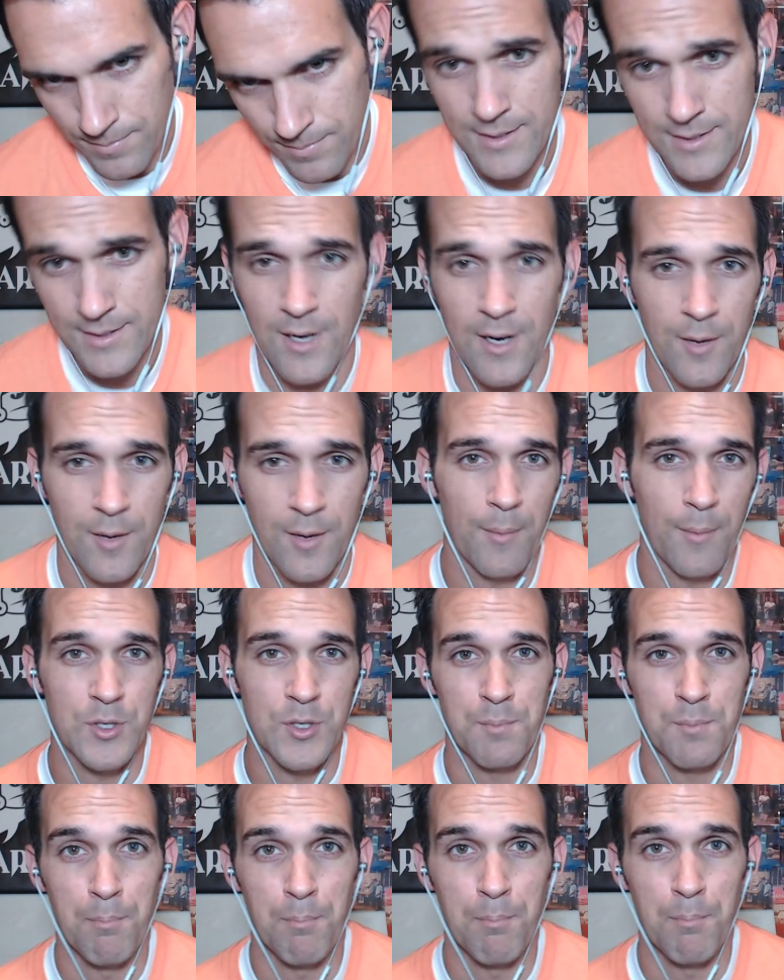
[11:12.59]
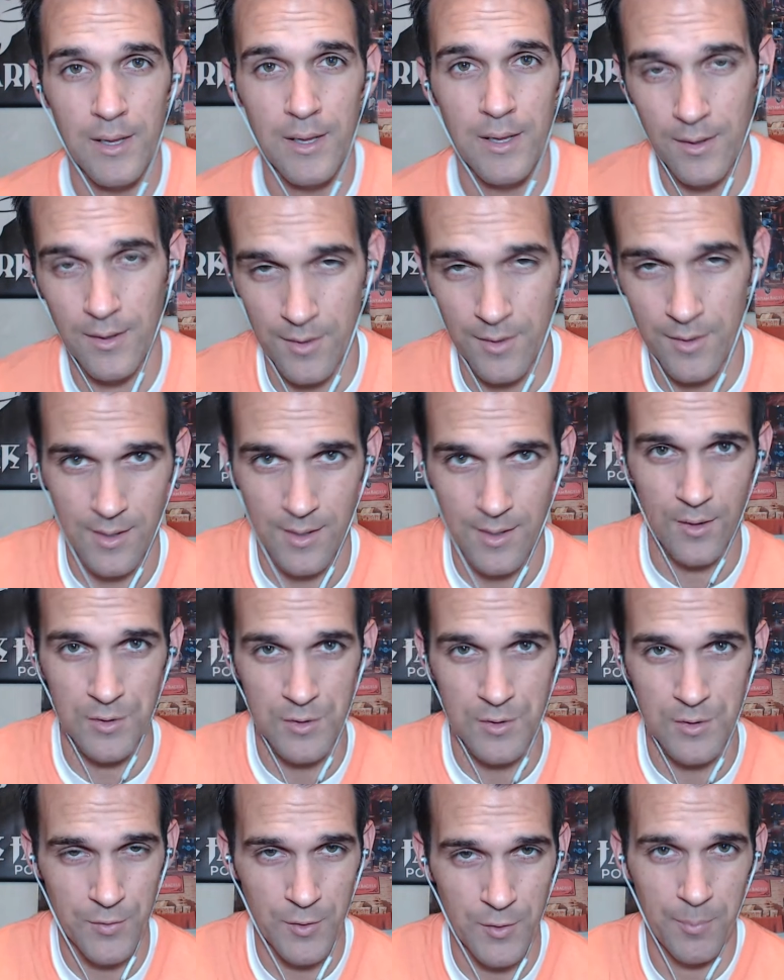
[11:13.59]
let's talk about how much money there is in
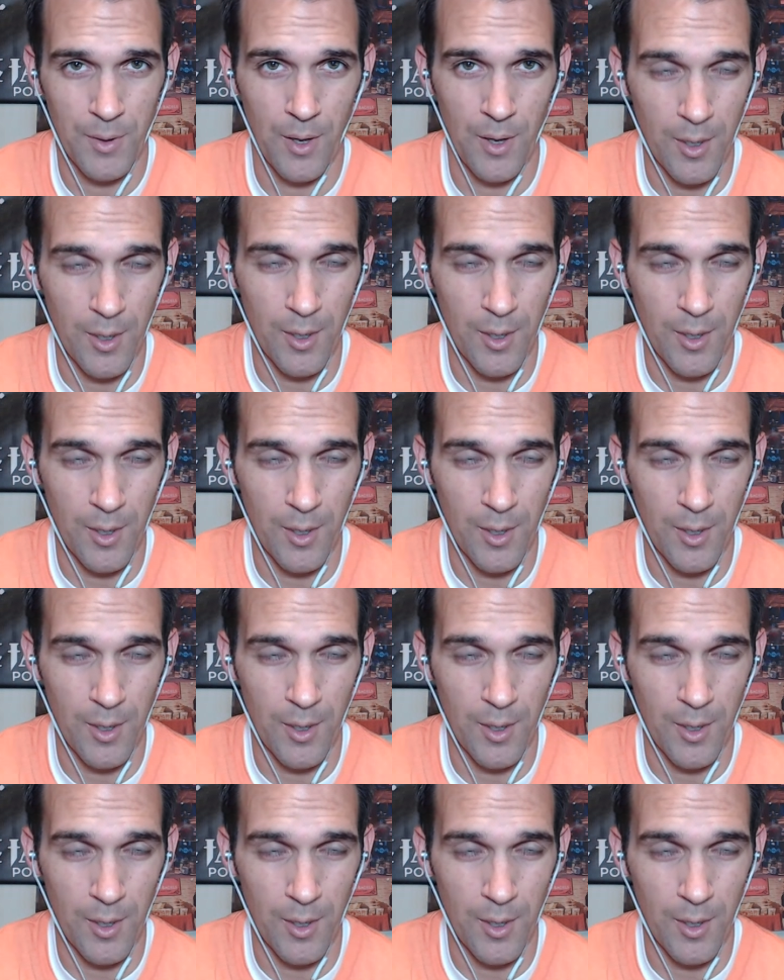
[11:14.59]
college football.